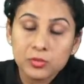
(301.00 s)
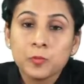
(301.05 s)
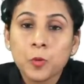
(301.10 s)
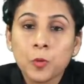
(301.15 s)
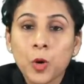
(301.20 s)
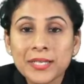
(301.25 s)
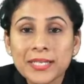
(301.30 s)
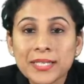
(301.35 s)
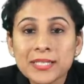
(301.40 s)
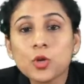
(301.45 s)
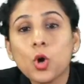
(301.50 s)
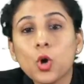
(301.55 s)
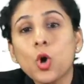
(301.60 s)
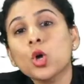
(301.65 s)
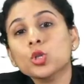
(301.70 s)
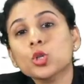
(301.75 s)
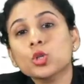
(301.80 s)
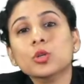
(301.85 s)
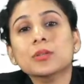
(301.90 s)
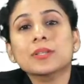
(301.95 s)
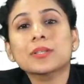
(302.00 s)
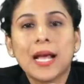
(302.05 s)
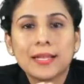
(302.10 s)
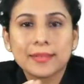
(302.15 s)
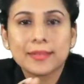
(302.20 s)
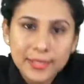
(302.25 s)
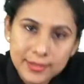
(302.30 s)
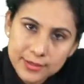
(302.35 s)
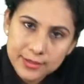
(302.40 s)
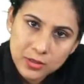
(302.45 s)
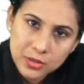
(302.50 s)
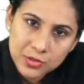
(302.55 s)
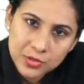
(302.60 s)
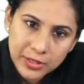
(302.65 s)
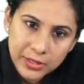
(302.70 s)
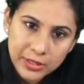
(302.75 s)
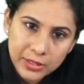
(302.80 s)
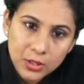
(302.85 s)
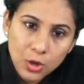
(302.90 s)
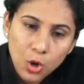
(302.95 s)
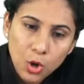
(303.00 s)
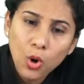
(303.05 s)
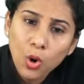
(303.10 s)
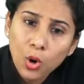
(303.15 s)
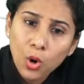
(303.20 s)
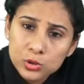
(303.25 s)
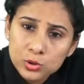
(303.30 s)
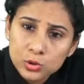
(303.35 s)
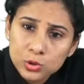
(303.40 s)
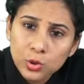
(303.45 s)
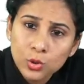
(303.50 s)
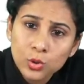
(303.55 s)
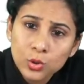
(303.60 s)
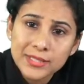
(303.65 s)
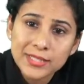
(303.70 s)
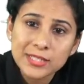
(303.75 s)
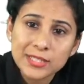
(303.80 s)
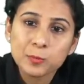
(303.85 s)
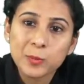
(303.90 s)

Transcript: what is orthognathic surgery? Orthos